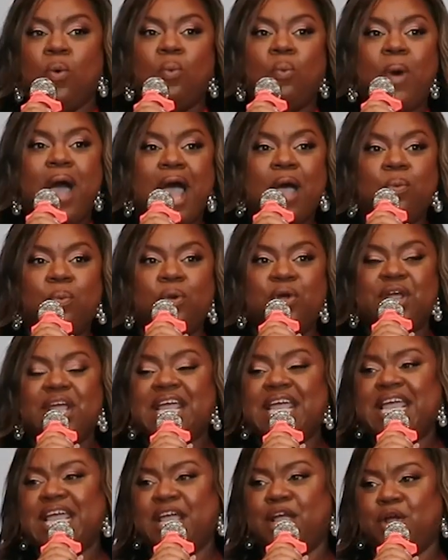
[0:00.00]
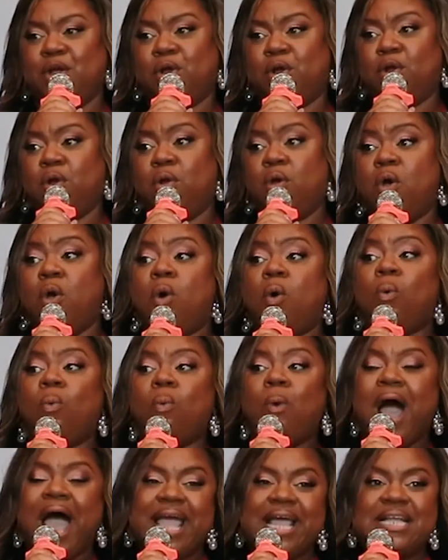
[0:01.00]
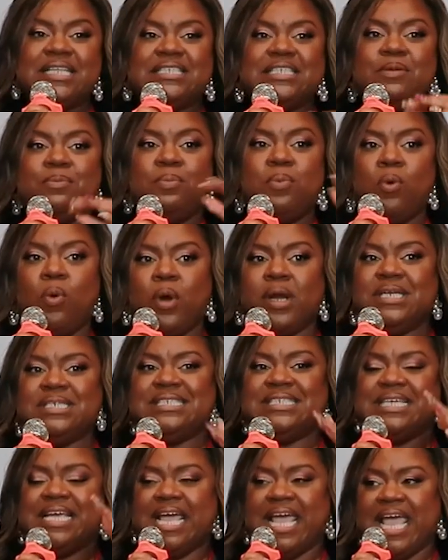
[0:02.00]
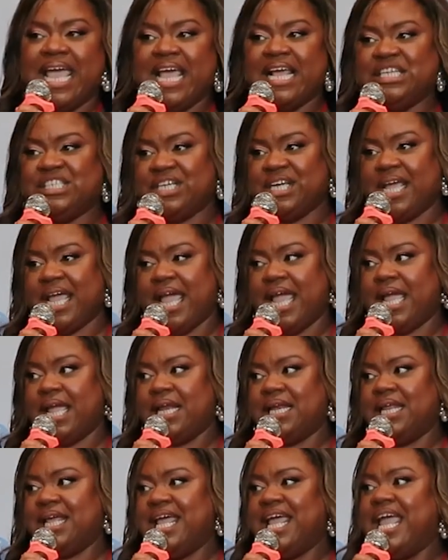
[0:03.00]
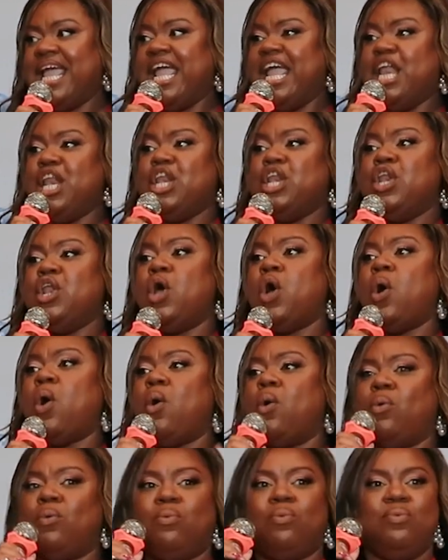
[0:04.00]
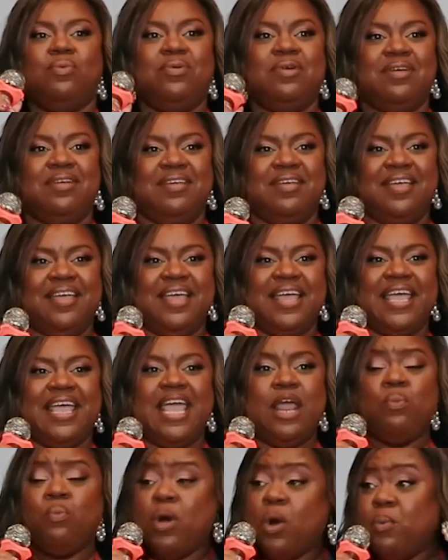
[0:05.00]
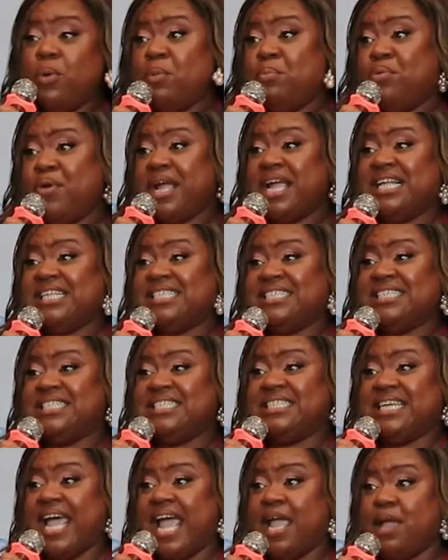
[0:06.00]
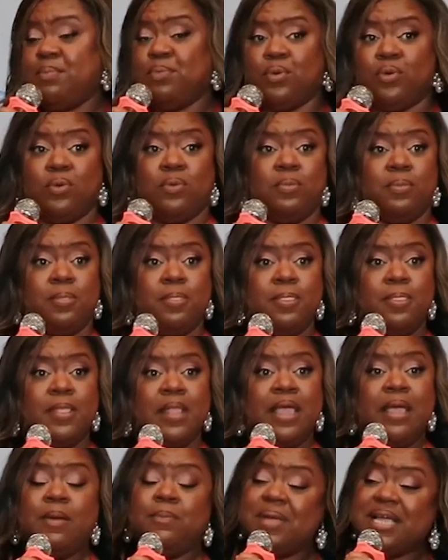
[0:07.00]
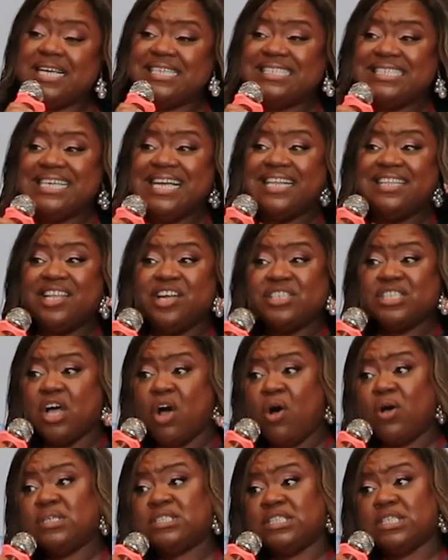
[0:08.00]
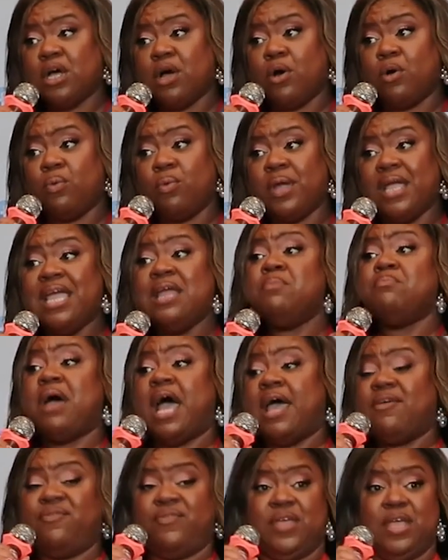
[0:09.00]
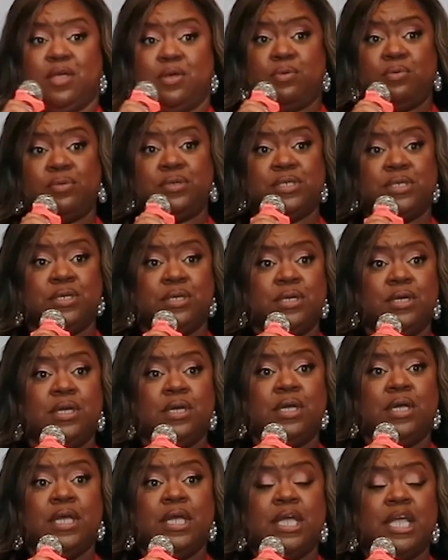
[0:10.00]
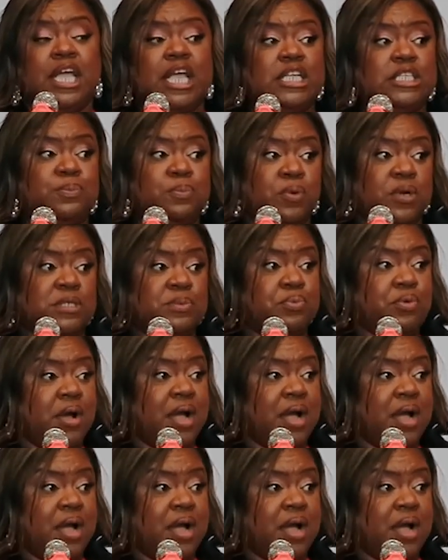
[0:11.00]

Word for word: why we're here, why it's important to educate and know, and what we're bringing to the table. Because see, there's also, in my field, in sports